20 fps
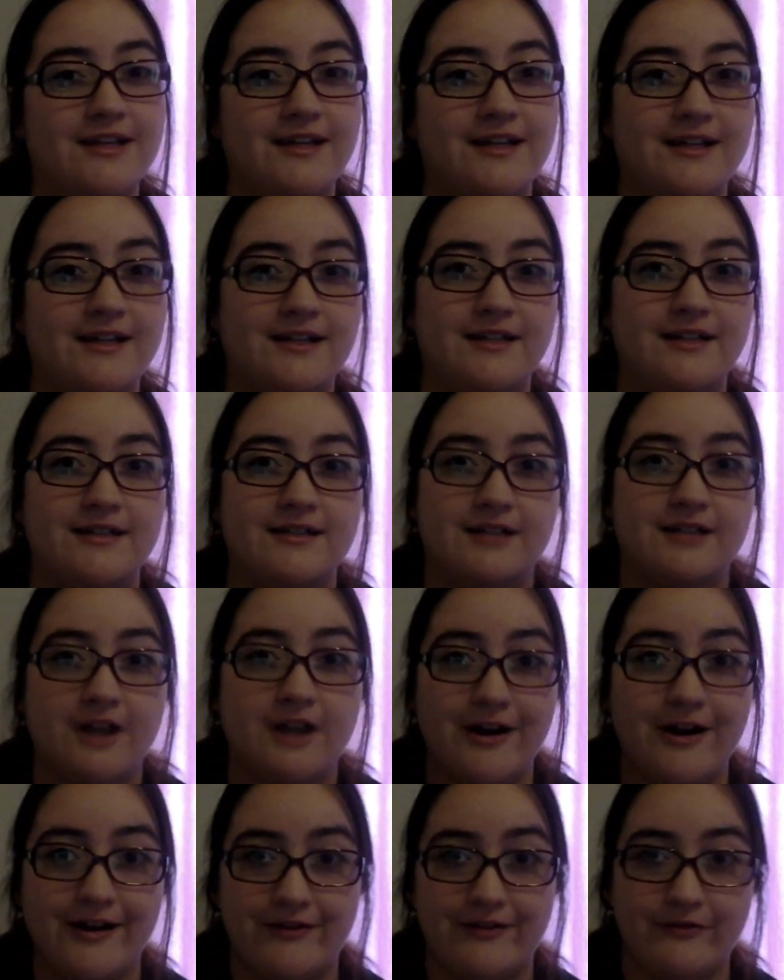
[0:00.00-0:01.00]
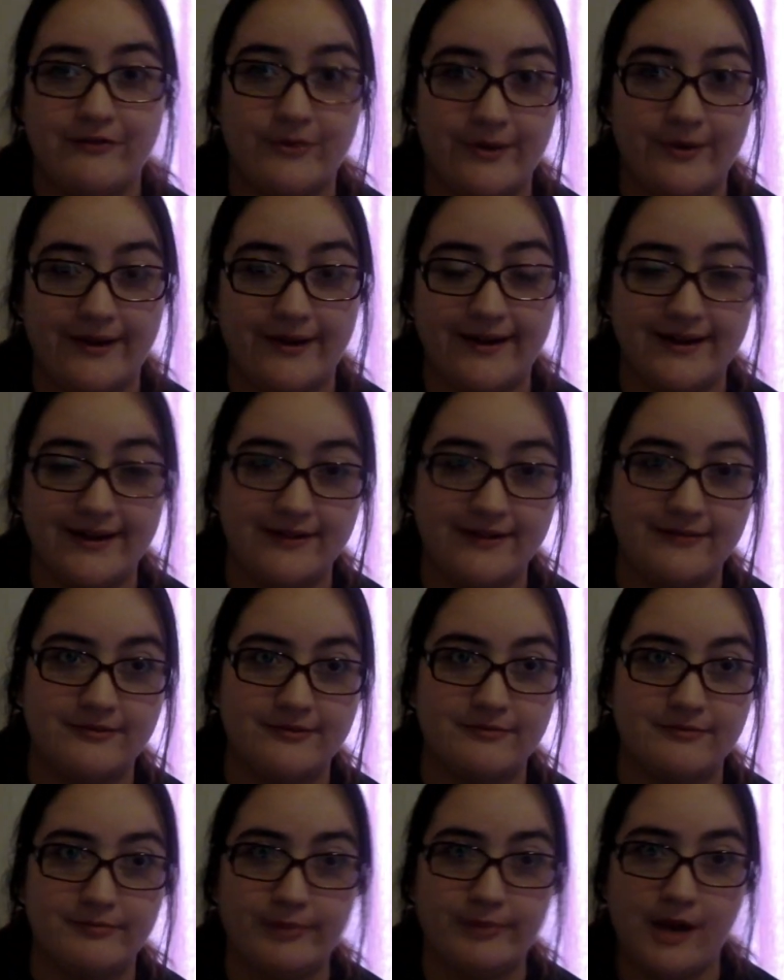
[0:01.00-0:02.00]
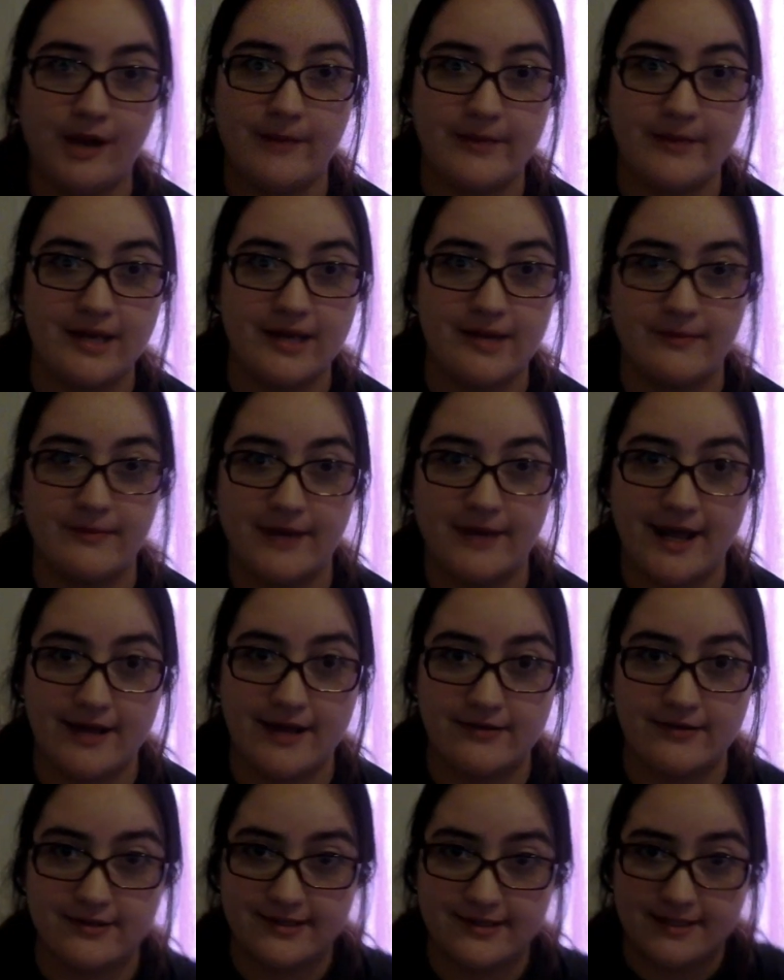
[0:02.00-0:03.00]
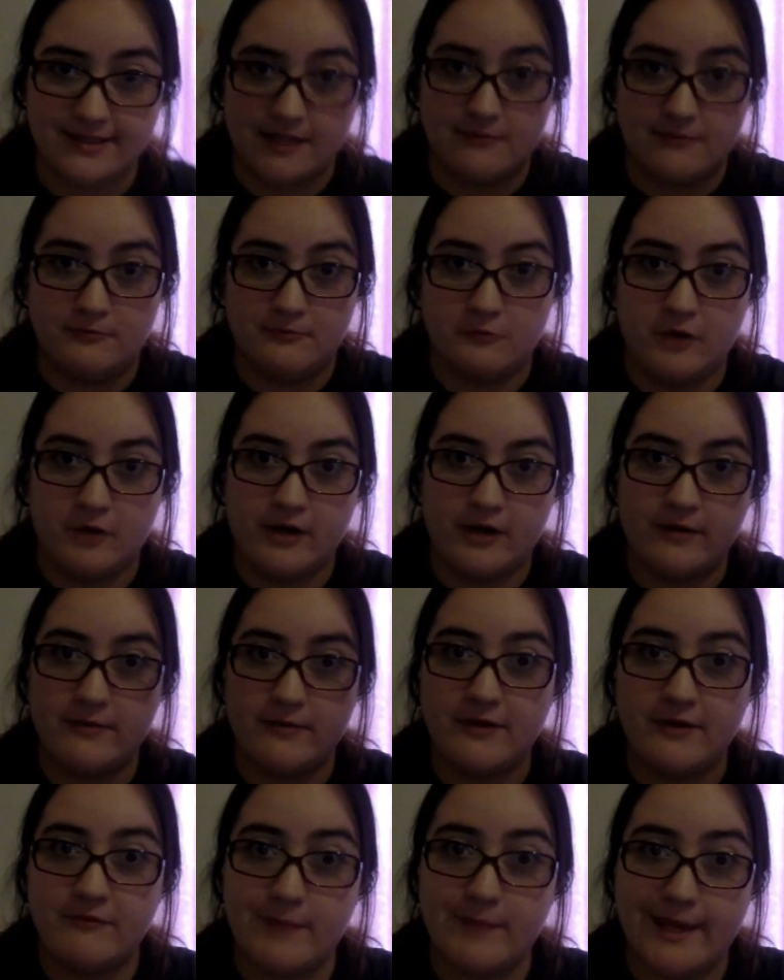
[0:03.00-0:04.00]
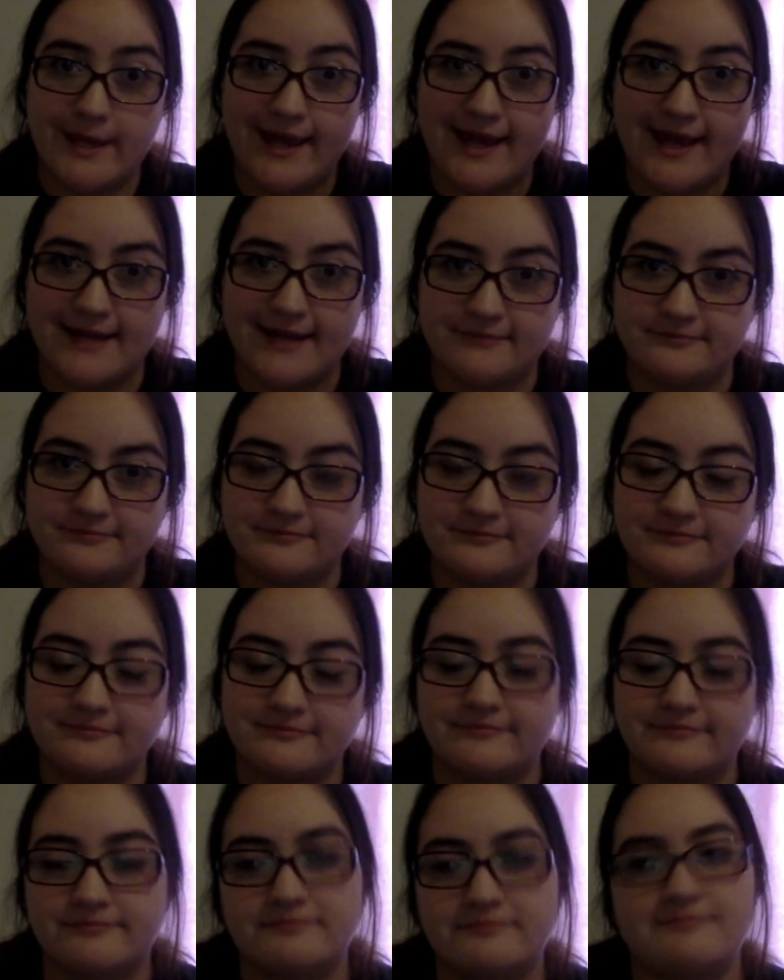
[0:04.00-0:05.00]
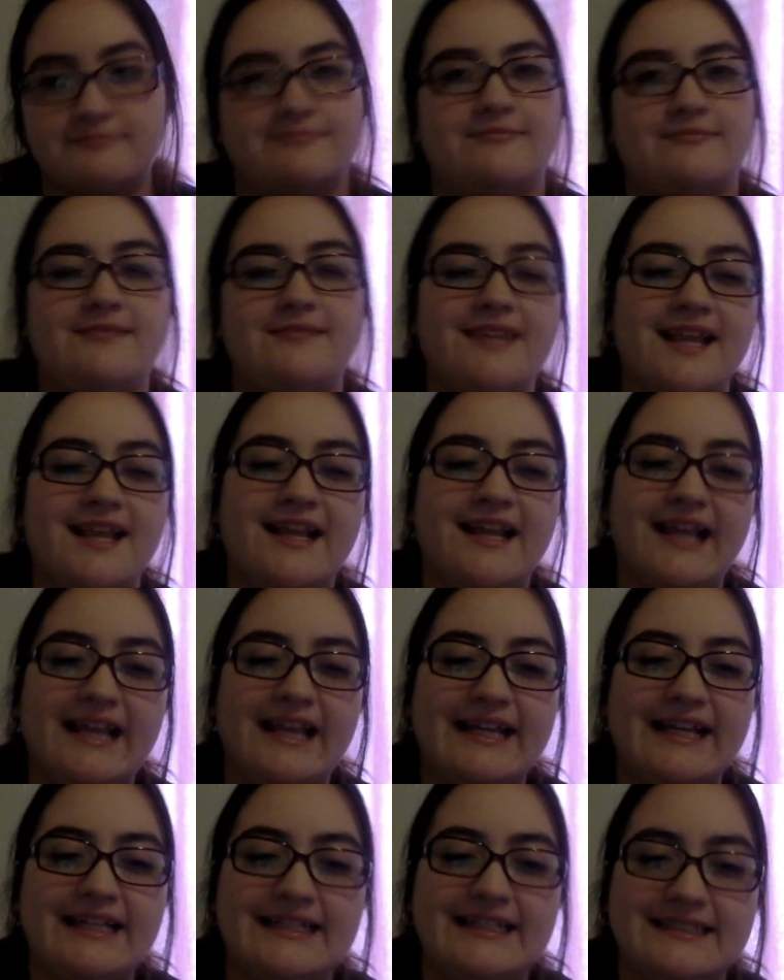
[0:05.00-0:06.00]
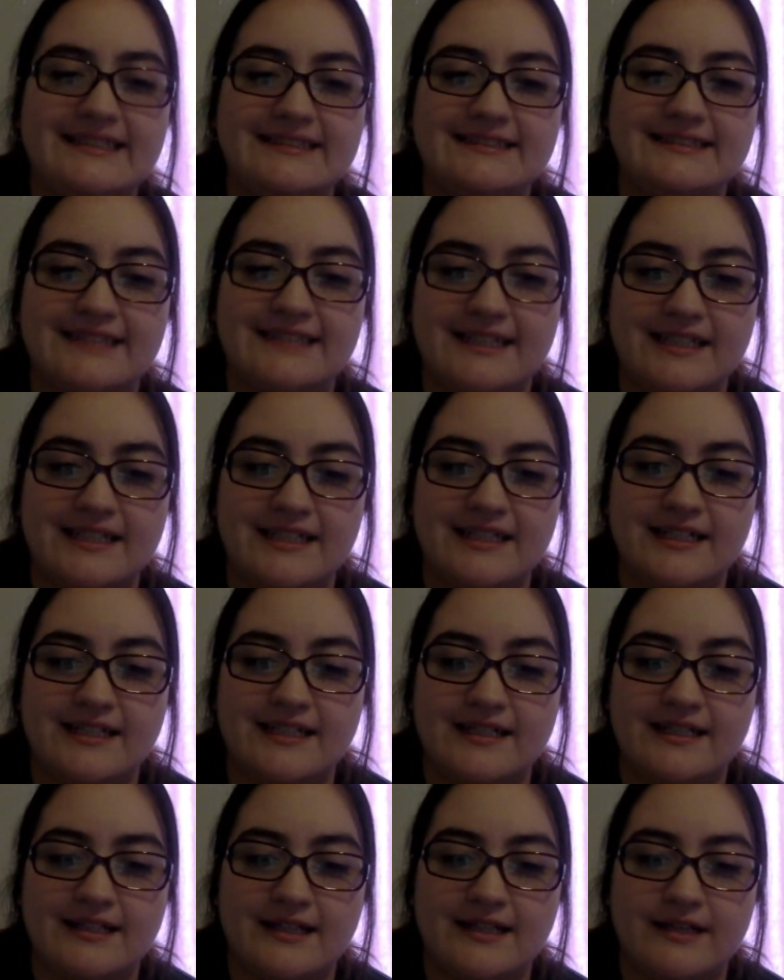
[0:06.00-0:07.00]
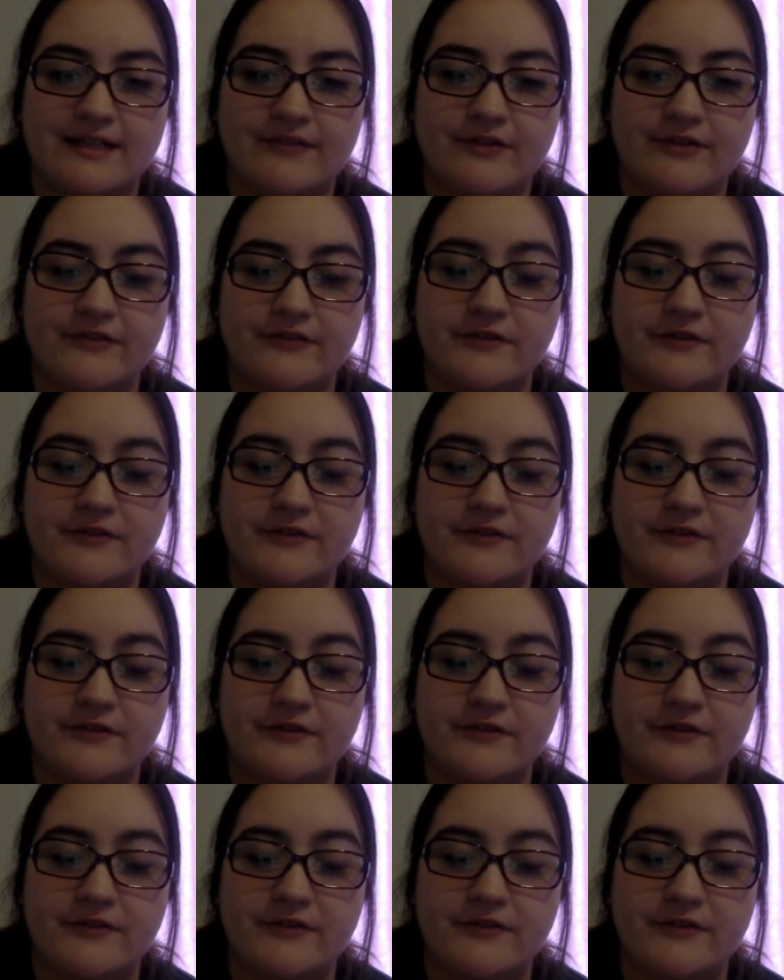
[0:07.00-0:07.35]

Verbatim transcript: a card for it popping up now somewhere above my head. And feel